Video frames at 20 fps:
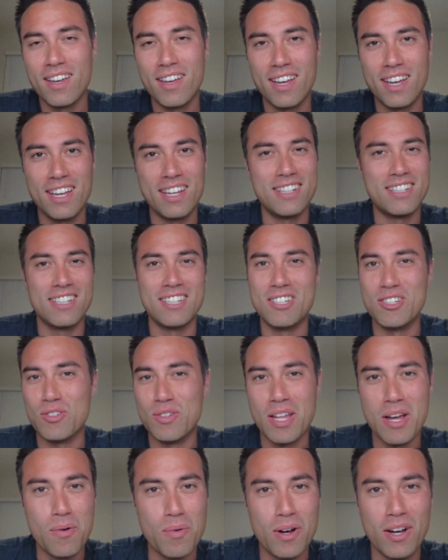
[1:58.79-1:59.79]
it didn't
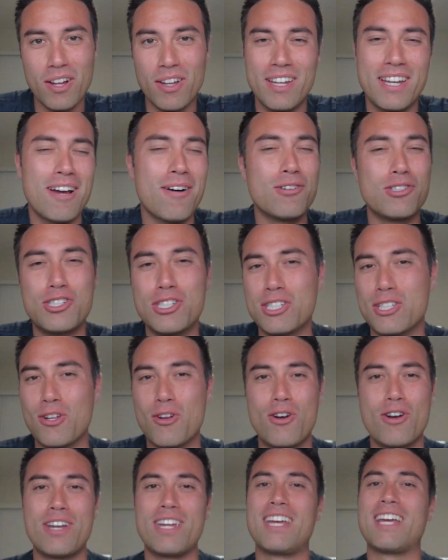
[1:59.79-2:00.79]
do that well. And I was just
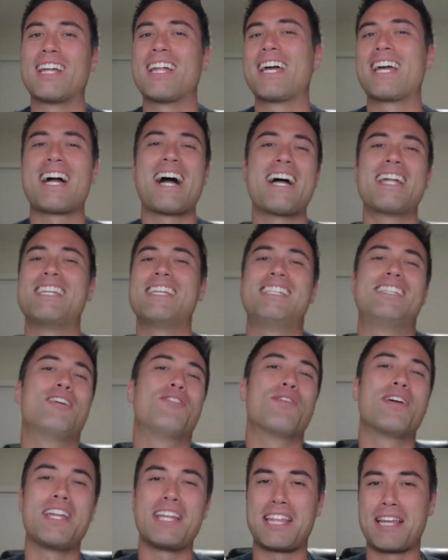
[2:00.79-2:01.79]
learning, like, I didn't
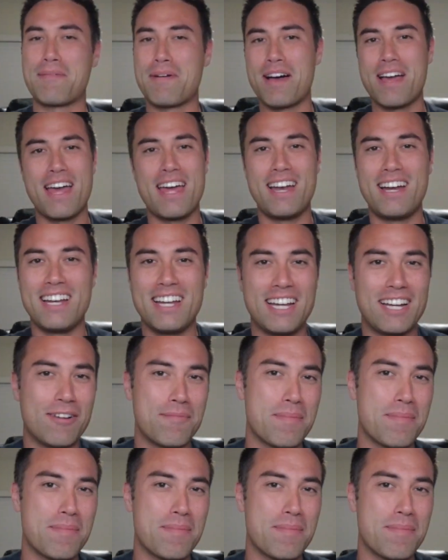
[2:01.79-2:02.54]
know anything about editing,